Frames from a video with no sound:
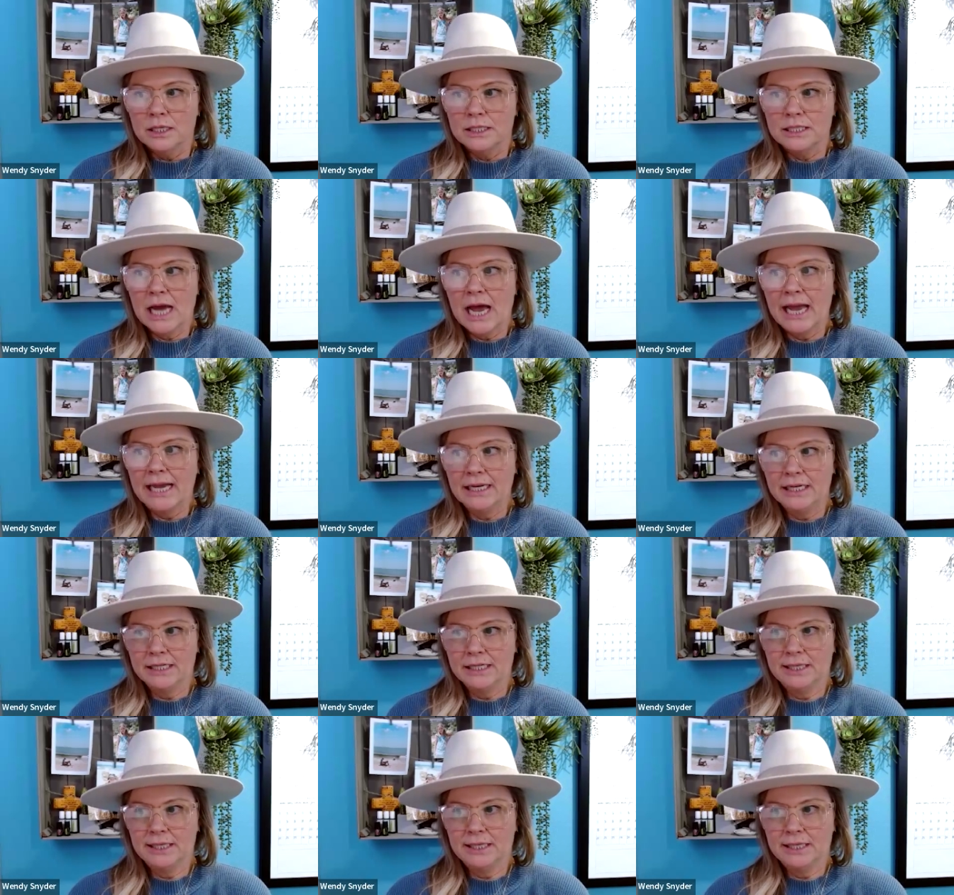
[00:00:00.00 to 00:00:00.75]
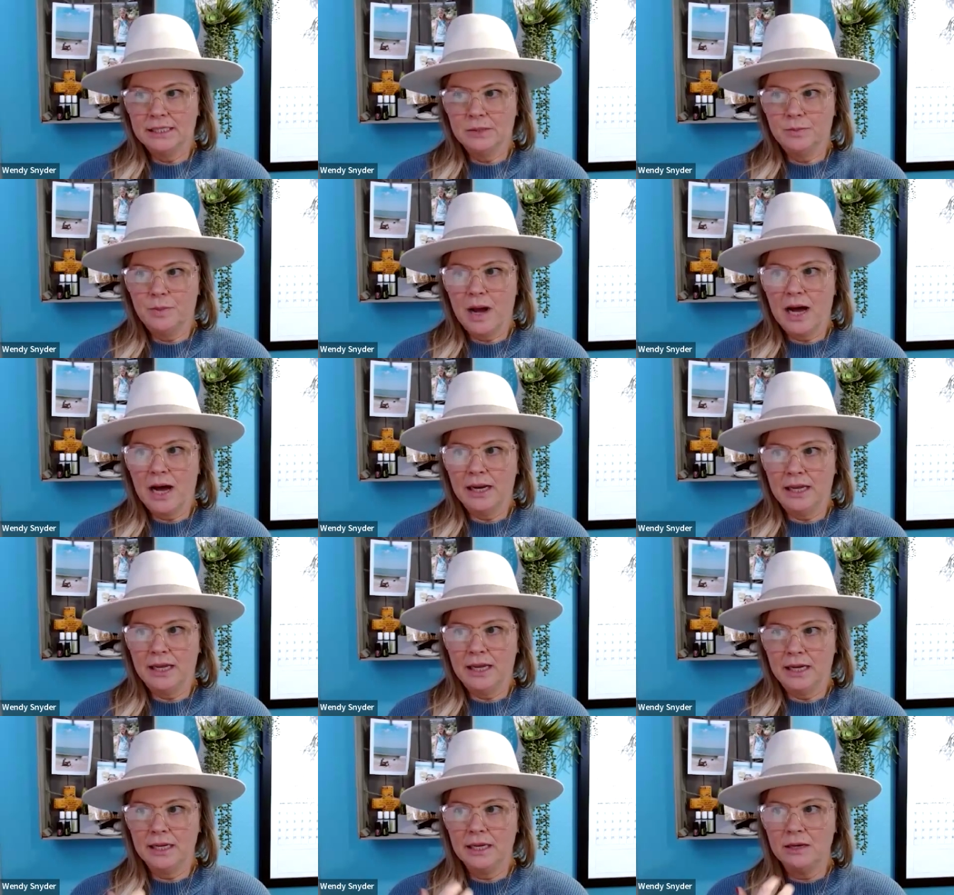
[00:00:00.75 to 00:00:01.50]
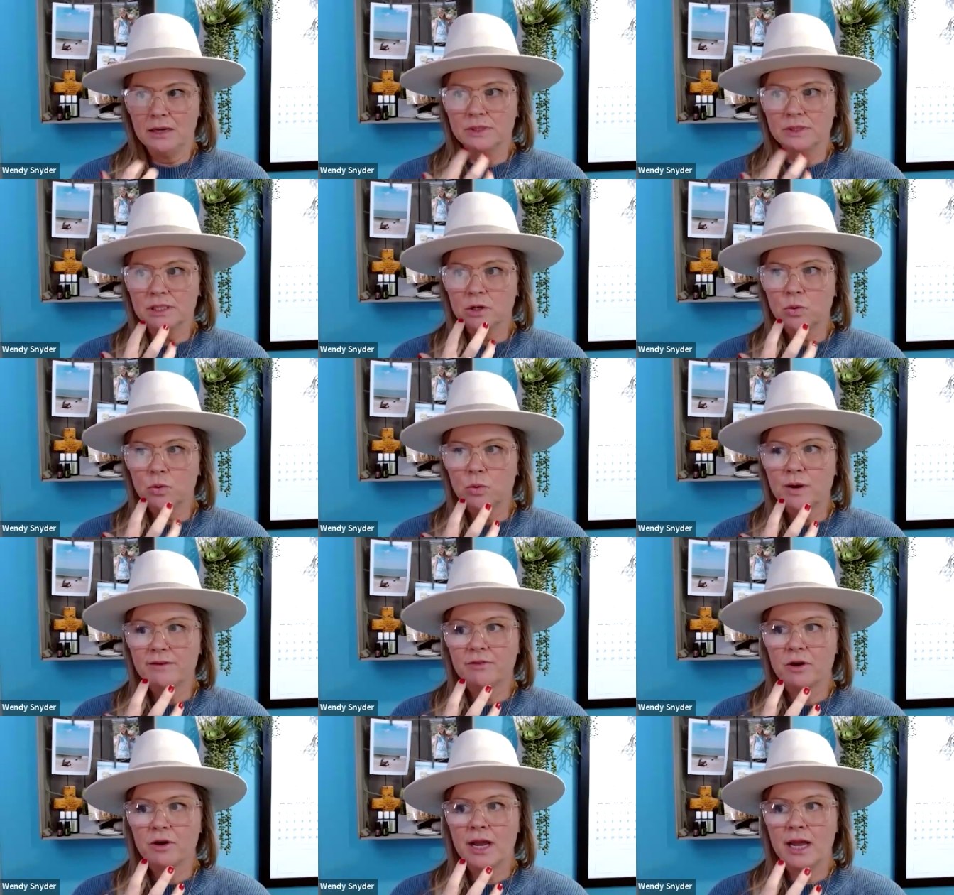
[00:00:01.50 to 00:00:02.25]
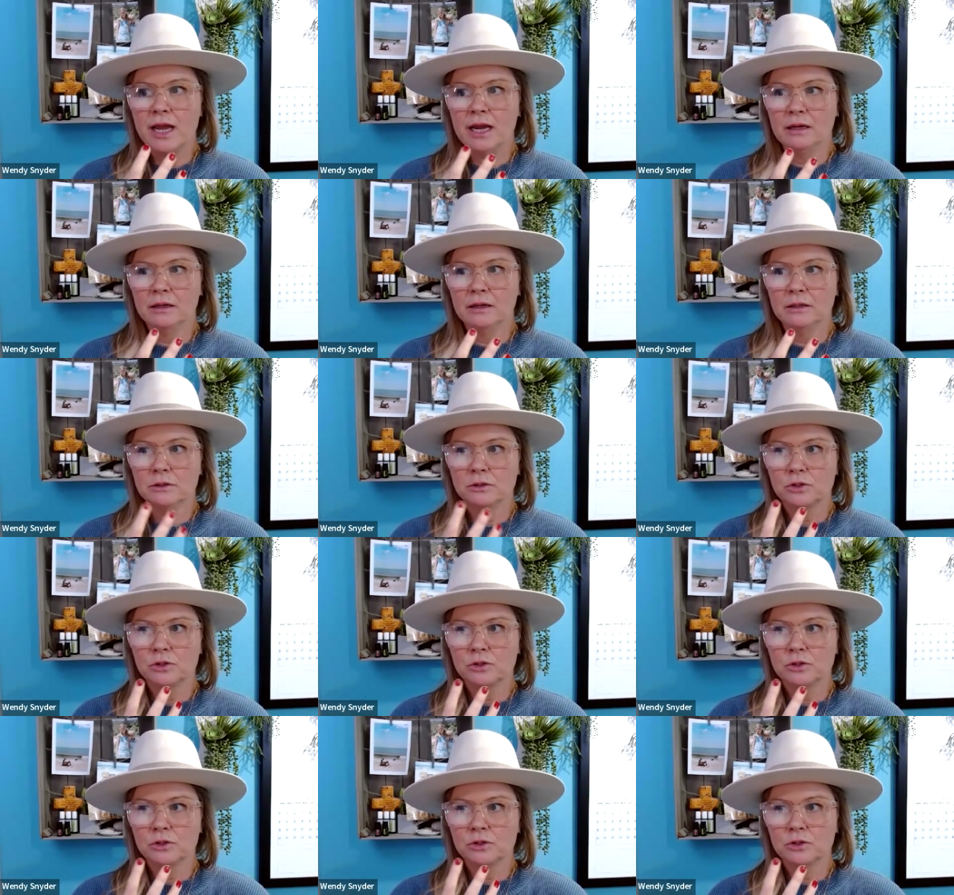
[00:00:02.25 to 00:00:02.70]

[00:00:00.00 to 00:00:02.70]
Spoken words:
tightness in his body, and he was quivering